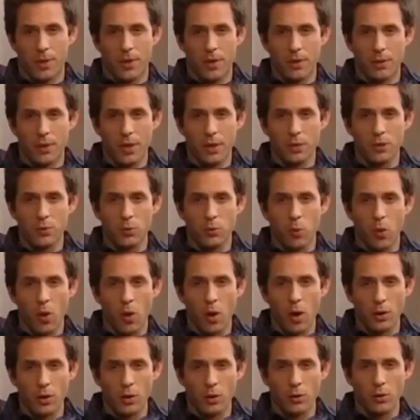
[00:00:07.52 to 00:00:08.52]
Smelly but there crime. is
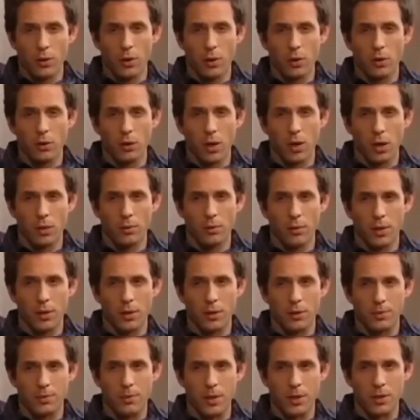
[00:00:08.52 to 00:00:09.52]
one critical
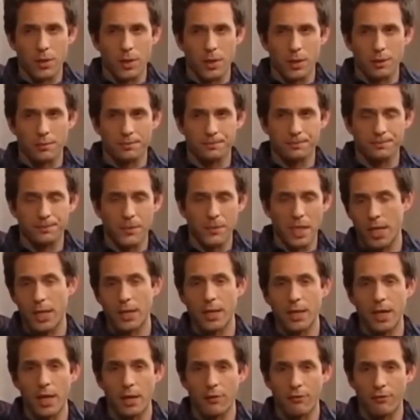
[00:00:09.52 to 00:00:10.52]
element that's missing. We
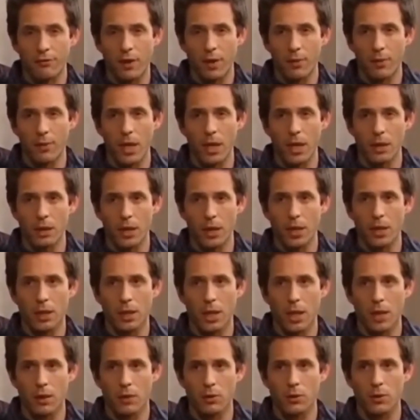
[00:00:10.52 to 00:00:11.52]
need to get a female
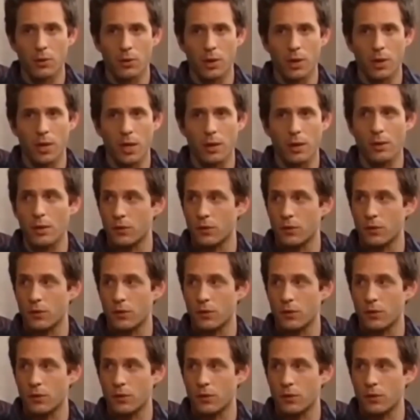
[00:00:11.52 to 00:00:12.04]
lead character in